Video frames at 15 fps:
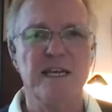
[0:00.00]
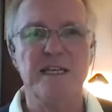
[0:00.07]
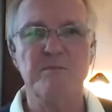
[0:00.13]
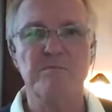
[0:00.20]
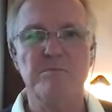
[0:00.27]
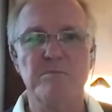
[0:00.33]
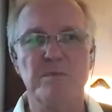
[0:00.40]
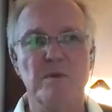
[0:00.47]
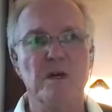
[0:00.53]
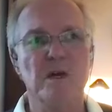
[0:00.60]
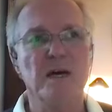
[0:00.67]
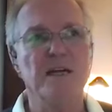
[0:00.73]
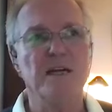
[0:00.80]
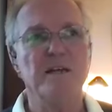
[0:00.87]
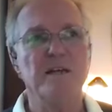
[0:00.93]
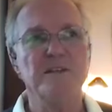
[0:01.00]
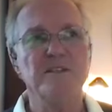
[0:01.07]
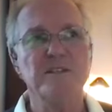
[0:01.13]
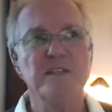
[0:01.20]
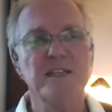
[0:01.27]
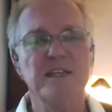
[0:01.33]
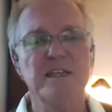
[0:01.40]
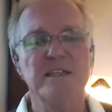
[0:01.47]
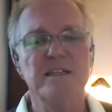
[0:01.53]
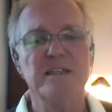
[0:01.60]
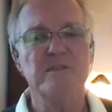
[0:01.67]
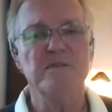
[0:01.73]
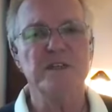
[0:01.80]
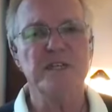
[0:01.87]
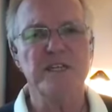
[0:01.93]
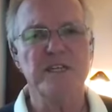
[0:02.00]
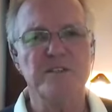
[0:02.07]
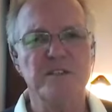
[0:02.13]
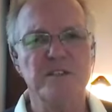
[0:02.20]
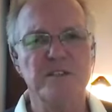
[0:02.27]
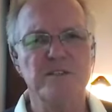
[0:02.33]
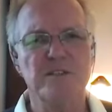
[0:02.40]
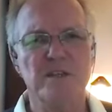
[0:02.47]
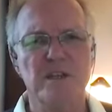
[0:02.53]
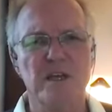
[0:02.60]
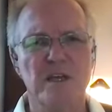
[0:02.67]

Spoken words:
And this thing, identification, this